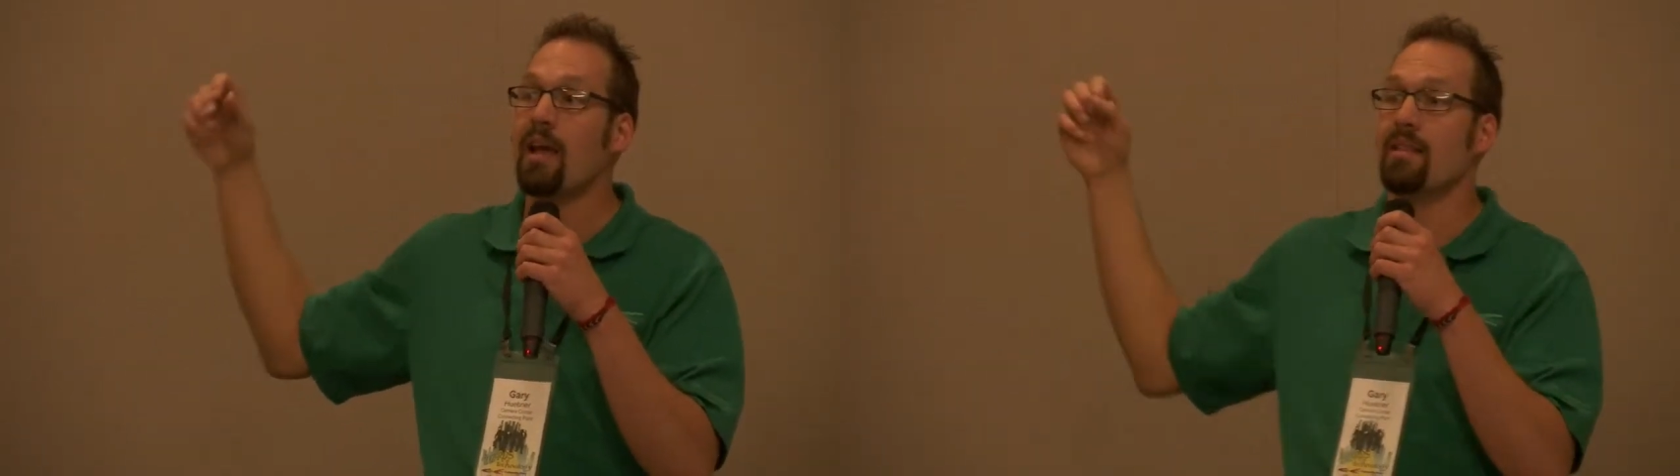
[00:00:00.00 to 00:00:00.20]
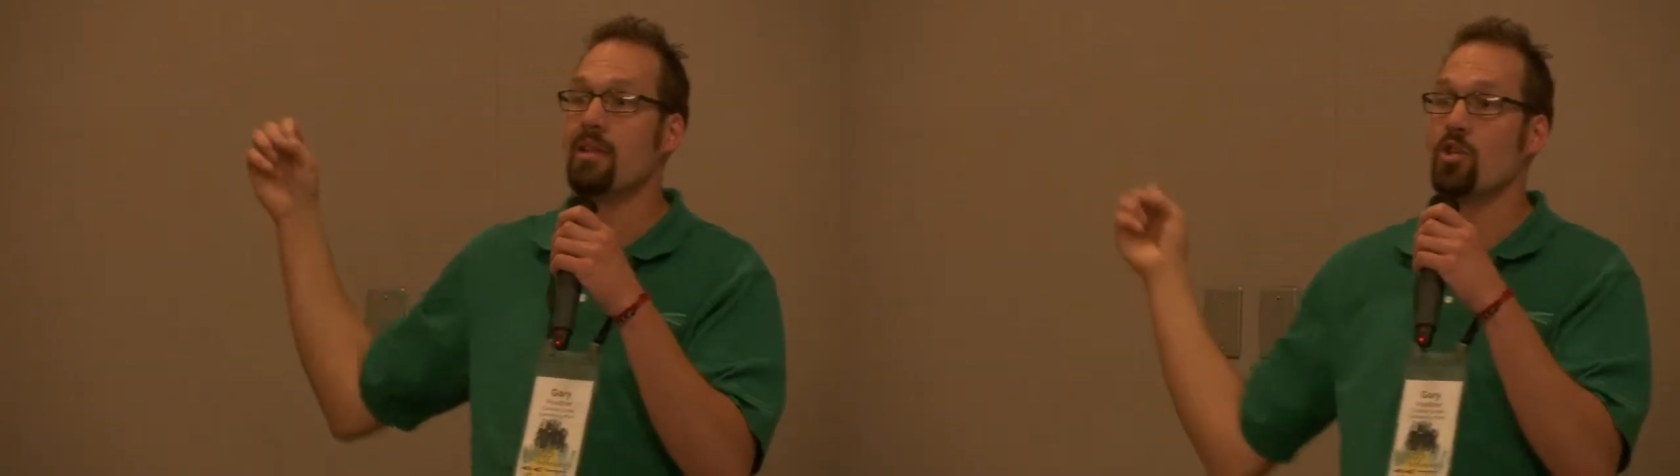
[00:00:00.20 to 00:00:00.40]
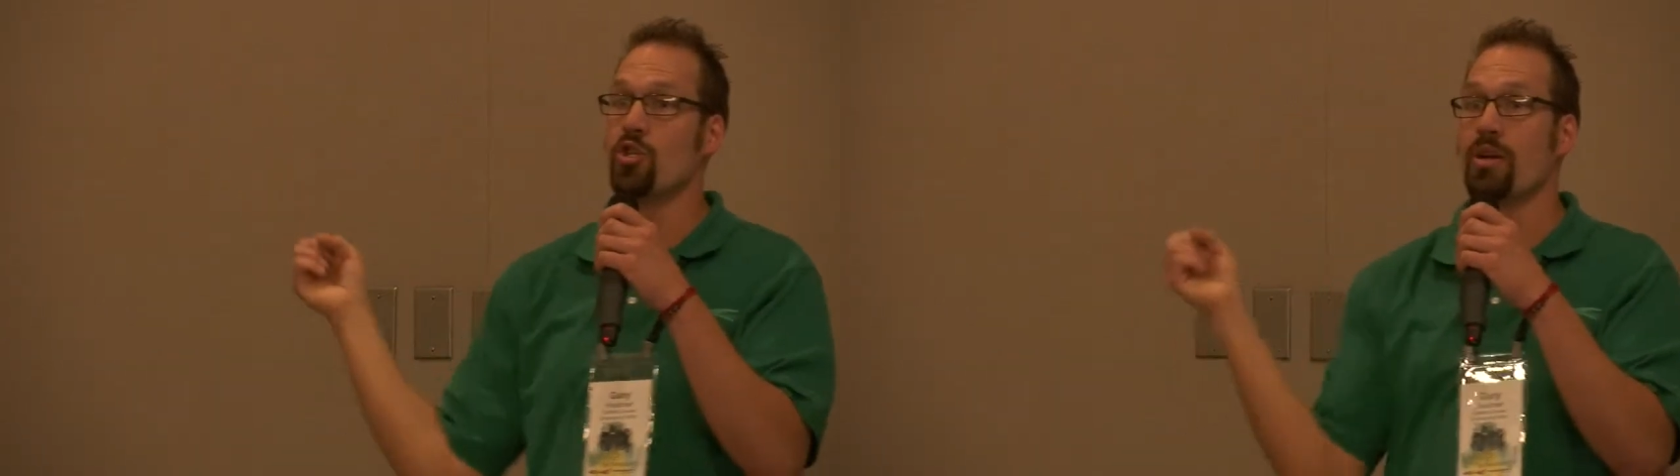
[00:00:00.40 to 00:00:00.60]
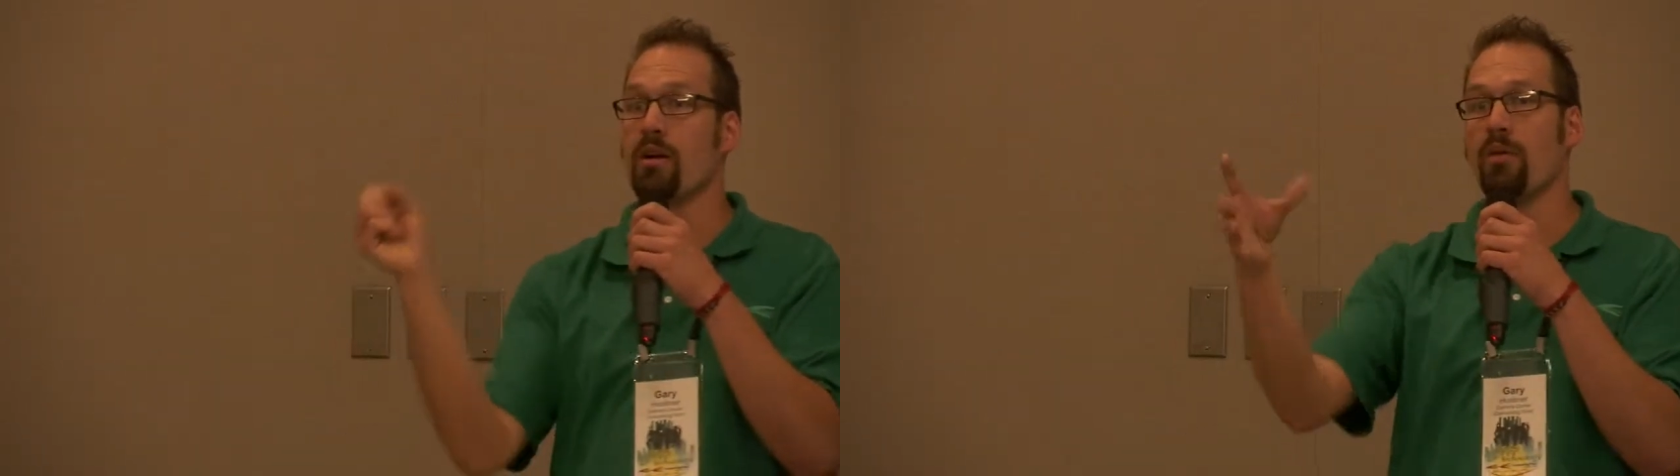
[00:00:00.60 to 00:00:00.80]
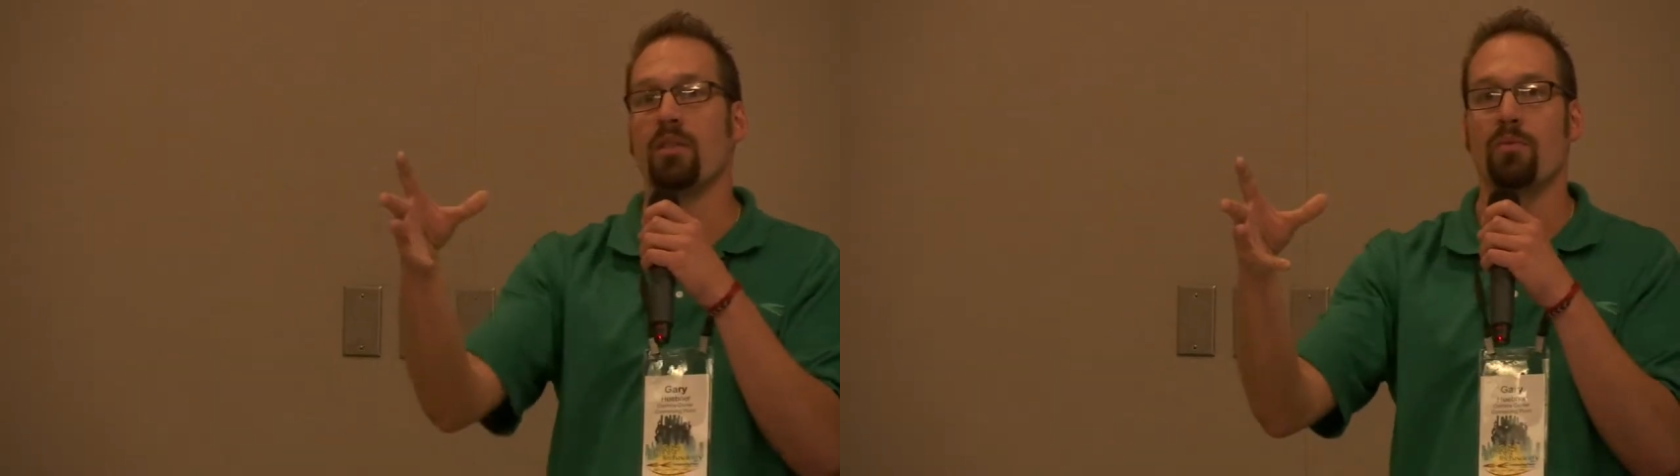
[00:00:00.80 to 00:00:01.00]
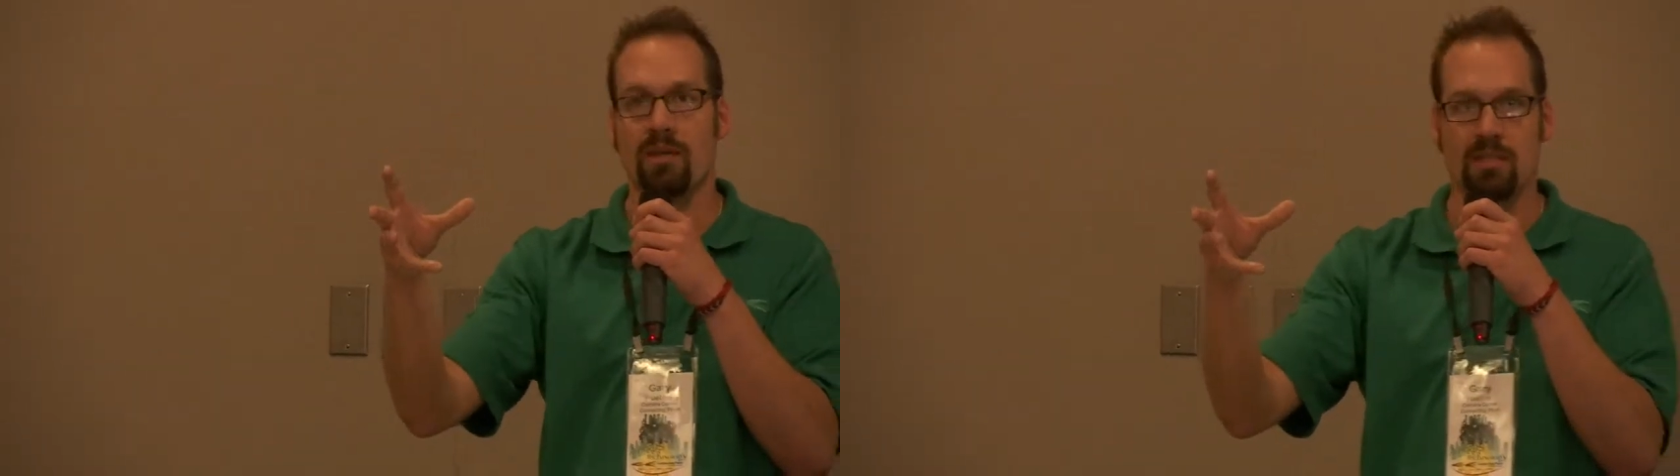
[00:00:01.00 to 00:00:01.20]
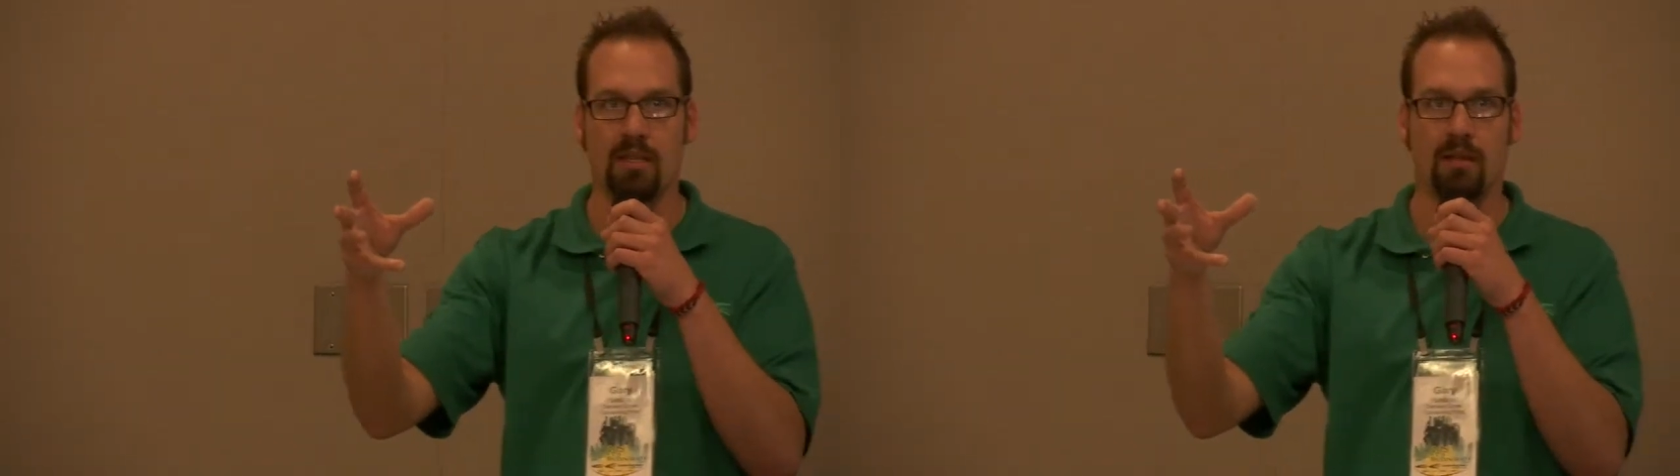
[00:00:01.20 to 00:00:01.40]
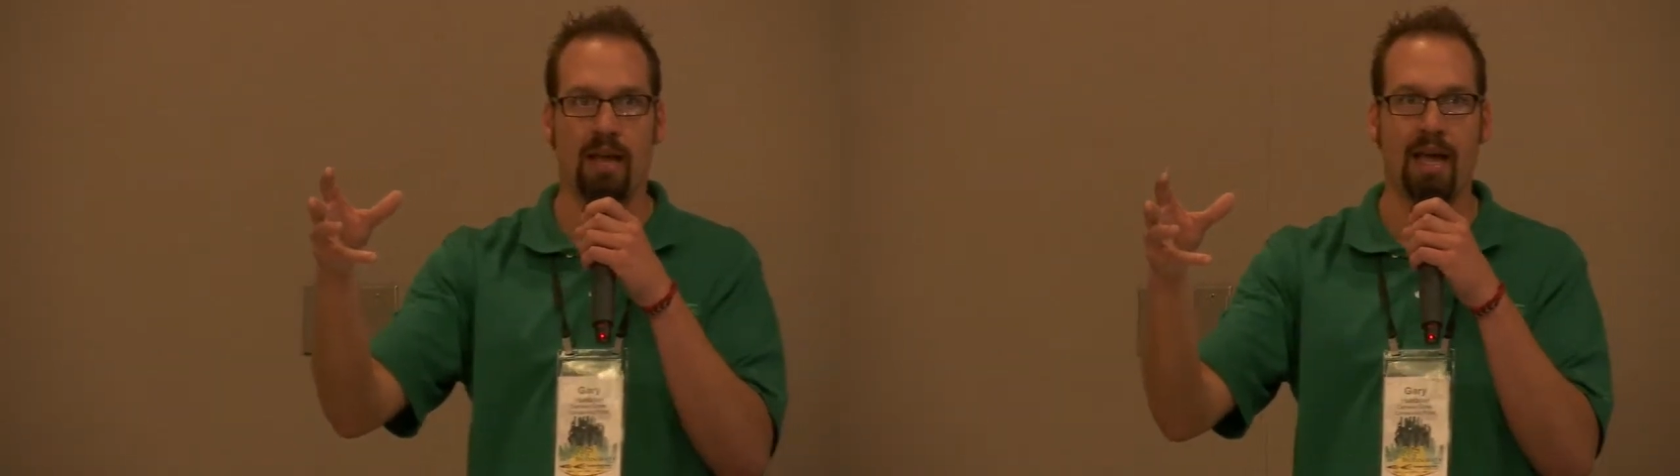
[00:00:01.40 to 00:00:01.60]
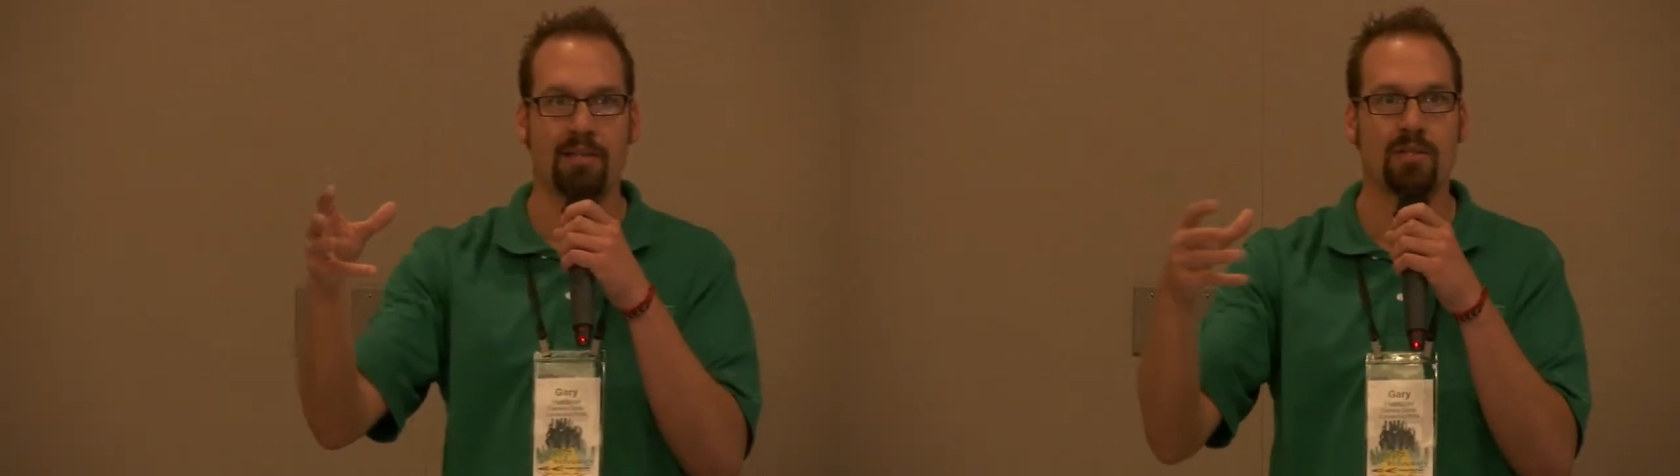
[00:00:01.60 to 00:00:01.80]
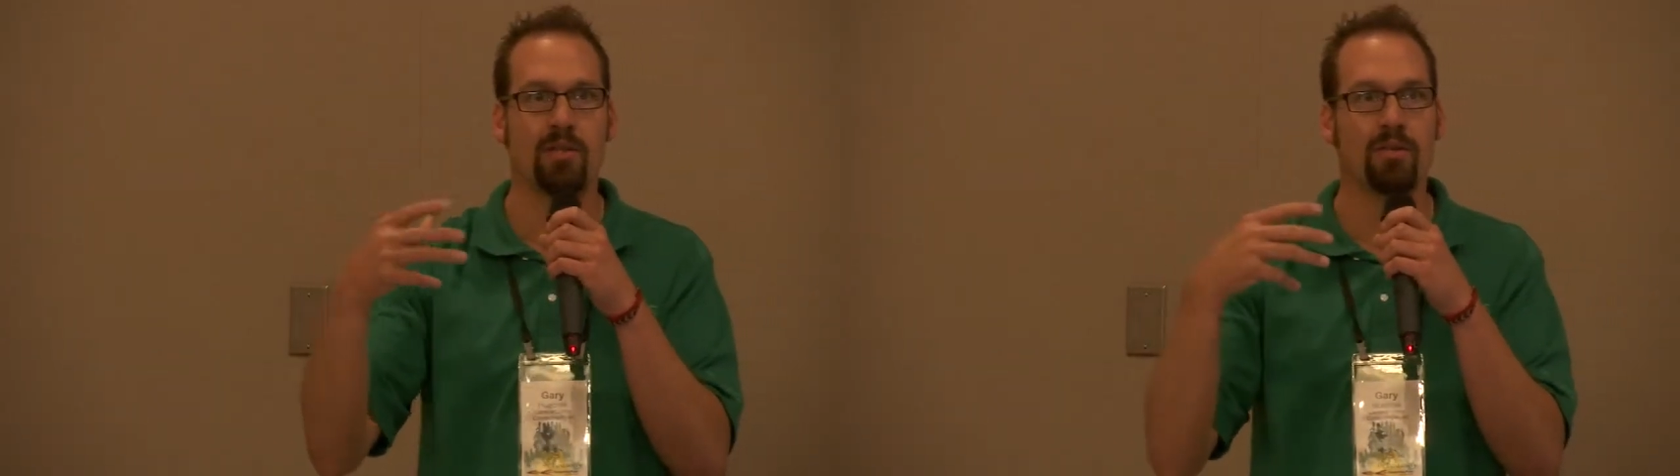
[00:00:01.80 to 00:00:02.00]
and then share it with the rest of the class.